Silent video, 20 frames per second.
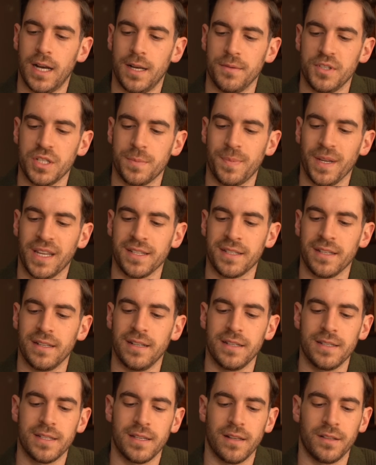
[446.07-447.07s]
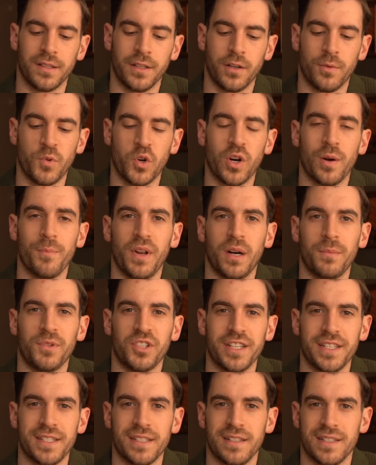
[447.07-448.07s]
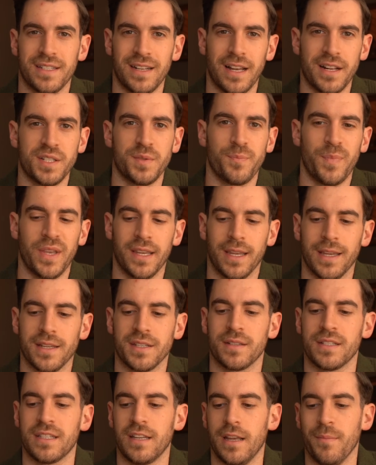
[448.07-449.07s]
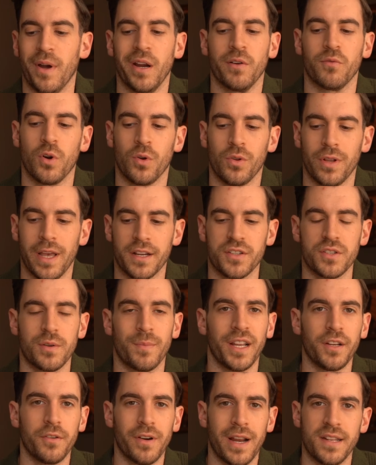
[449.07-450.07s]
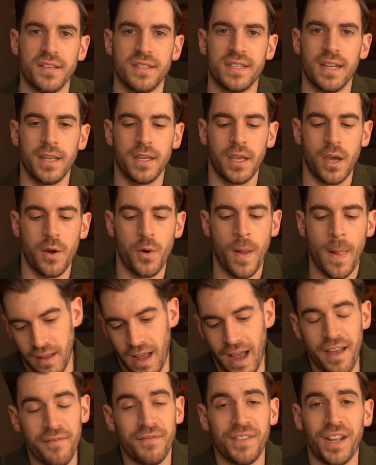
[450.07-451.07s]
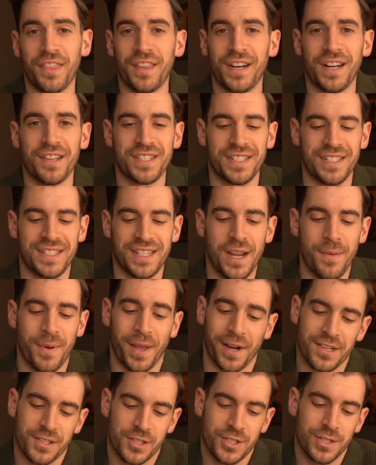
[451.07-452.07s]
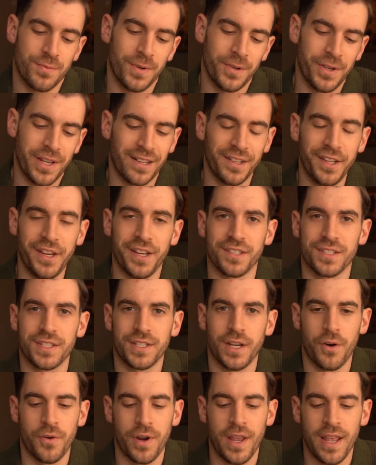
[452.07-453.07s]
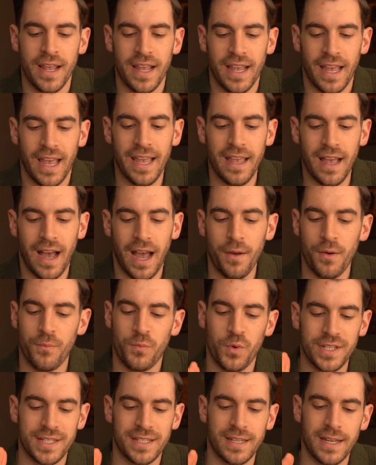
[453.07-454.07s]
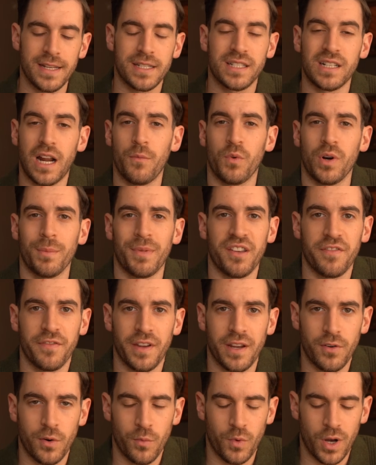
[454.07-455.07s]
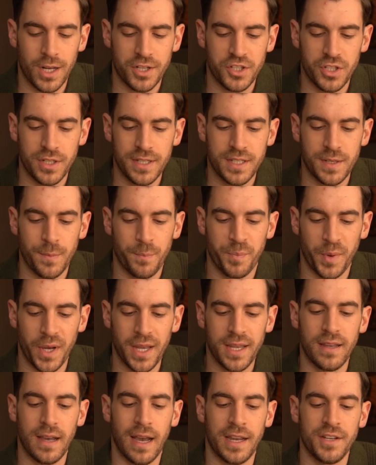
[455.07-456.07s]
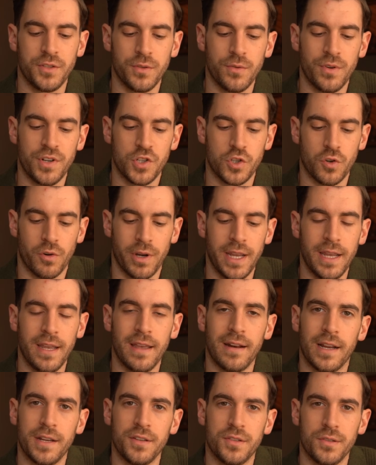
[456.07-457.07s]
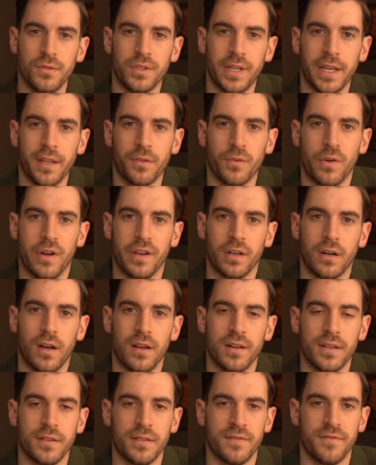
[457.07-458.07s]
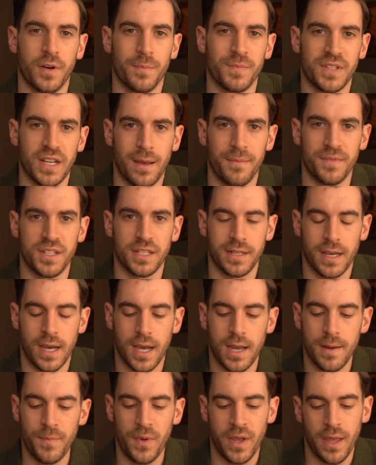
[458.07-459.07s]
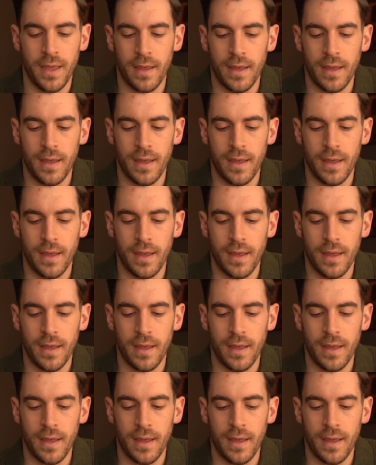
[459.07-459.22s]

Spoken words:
Just because it is a little more minimalist. It's not as big as, say, my Rolex or my Grand Seiko. I have nothing else to say about it. It's just really clean. So I would say it's not one of my favorite watches, but I do enjoy it and I do like throwing it on from time to time.